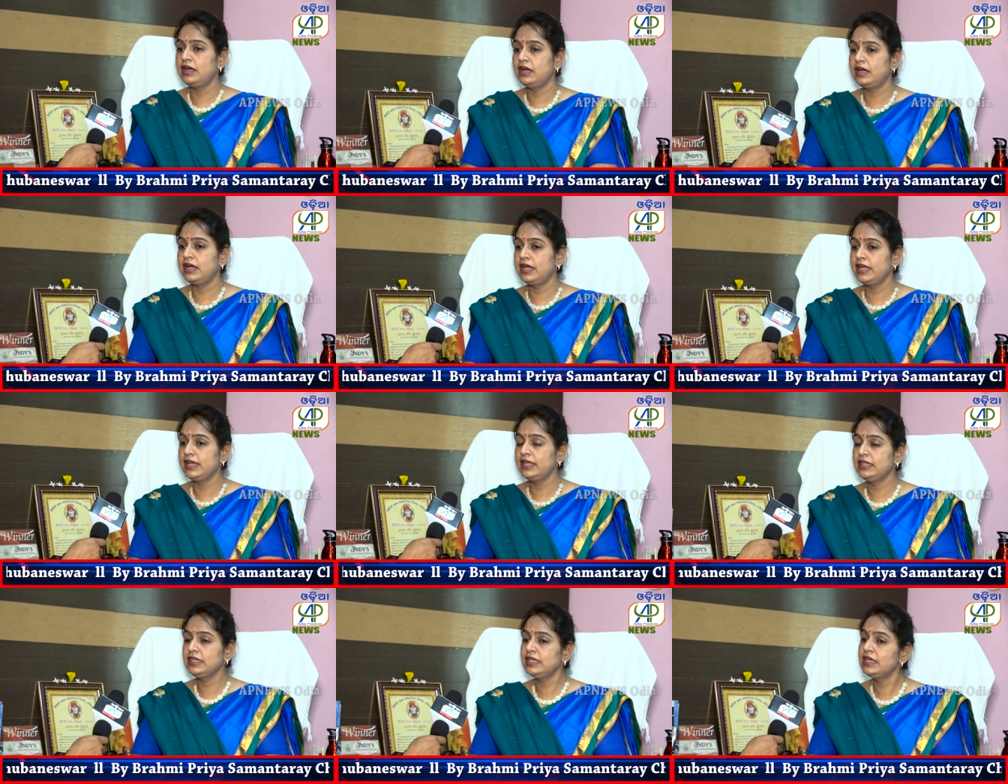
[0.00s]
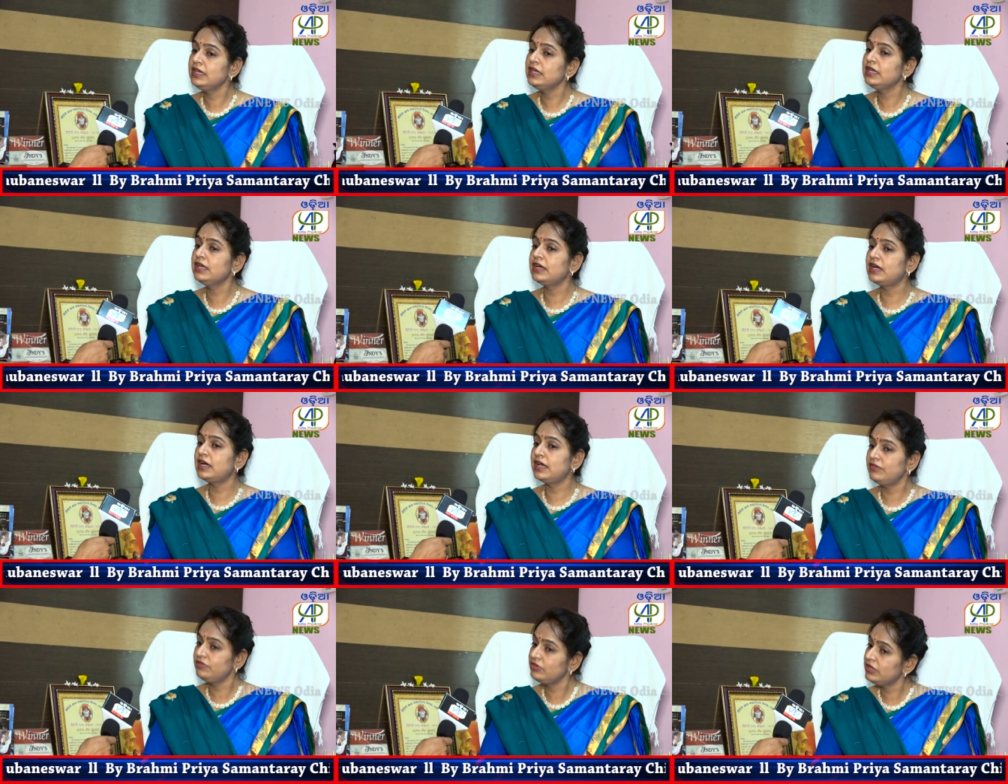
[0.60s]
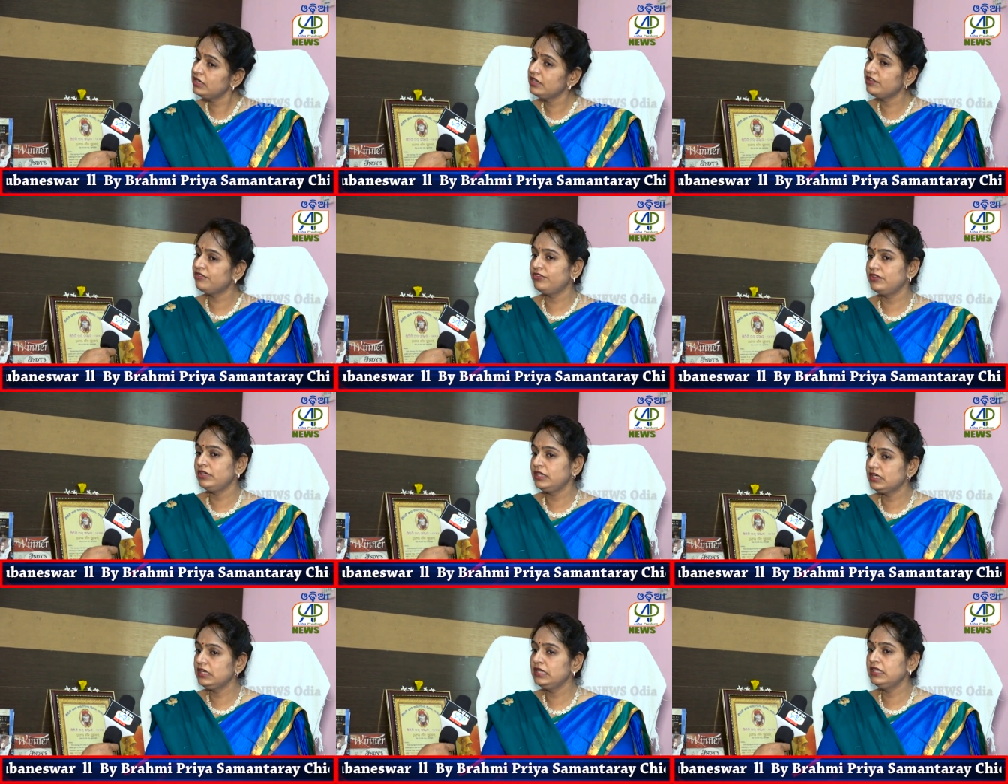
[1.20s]
I think I will
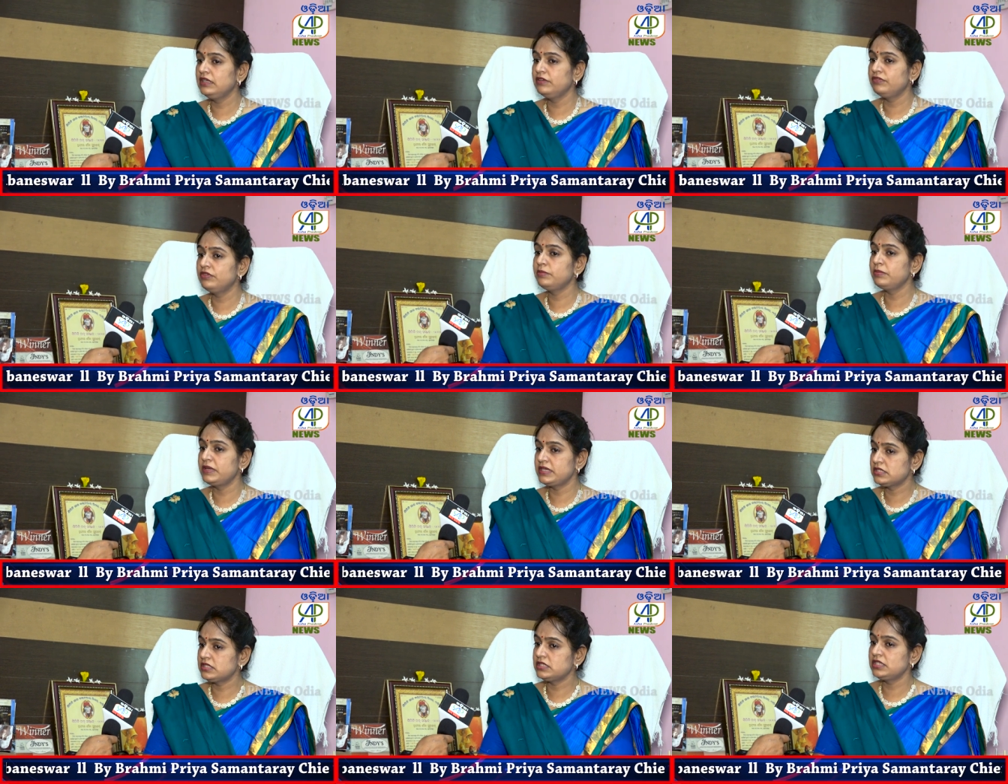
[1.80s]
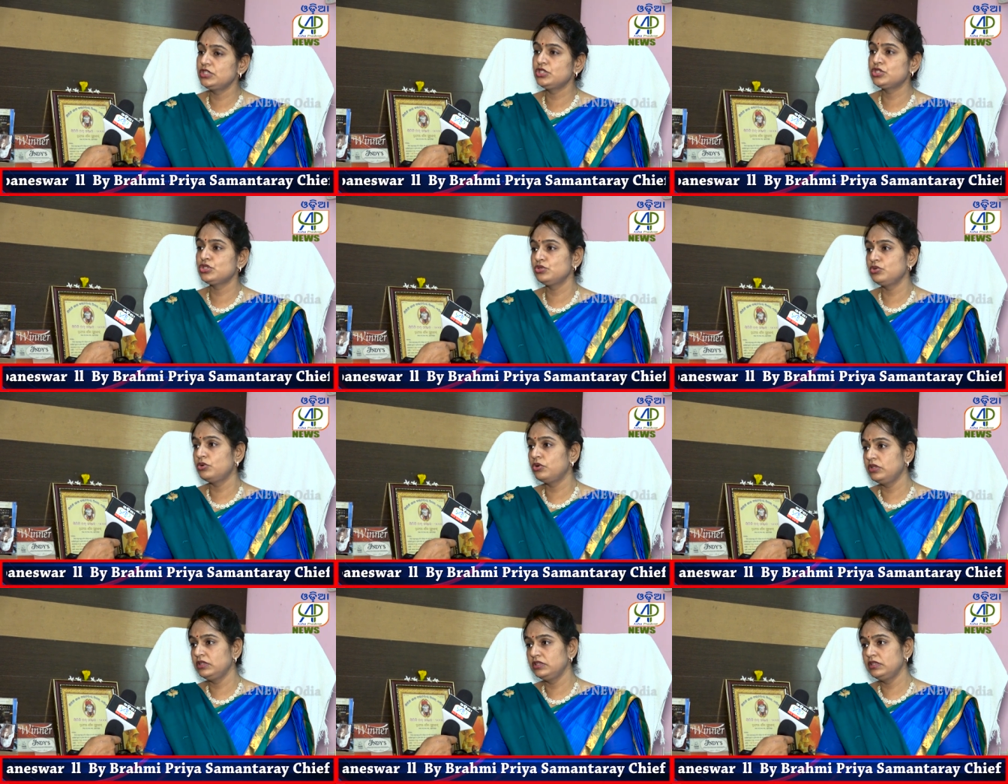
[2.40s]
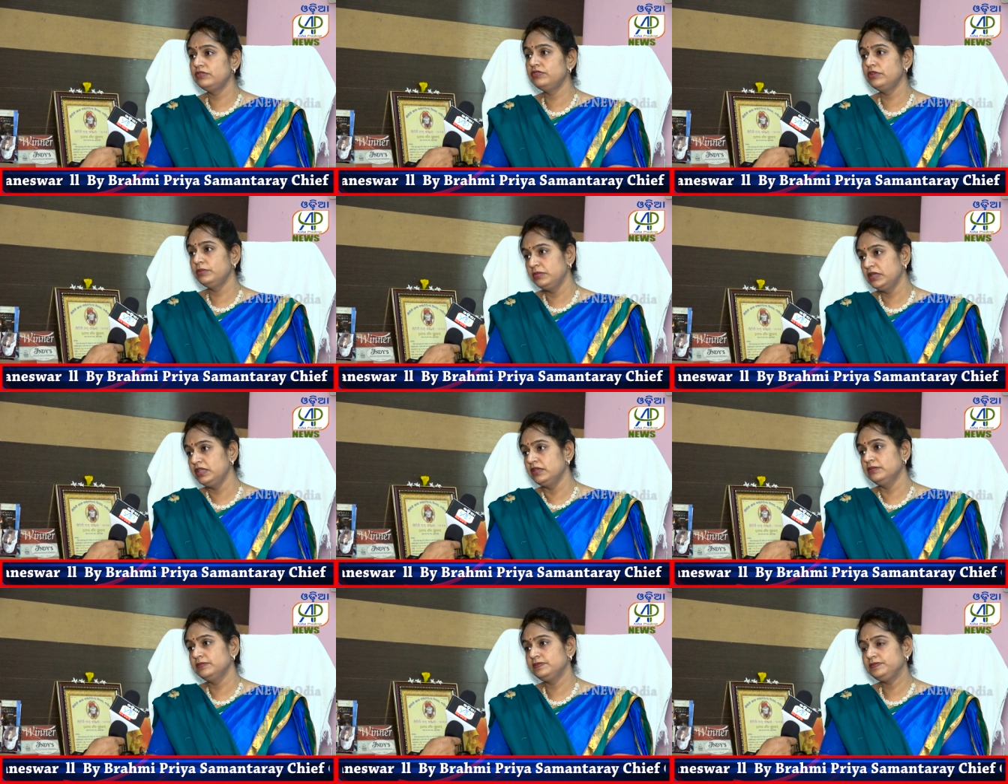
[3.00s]
definitely give a message to all the
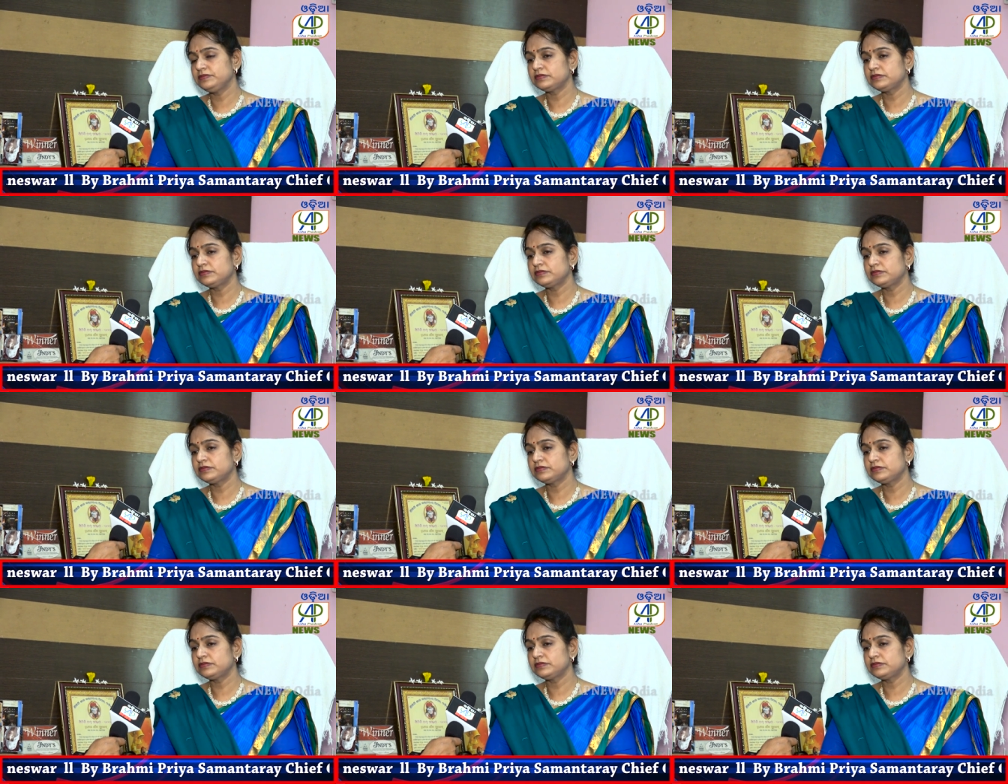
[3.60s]
women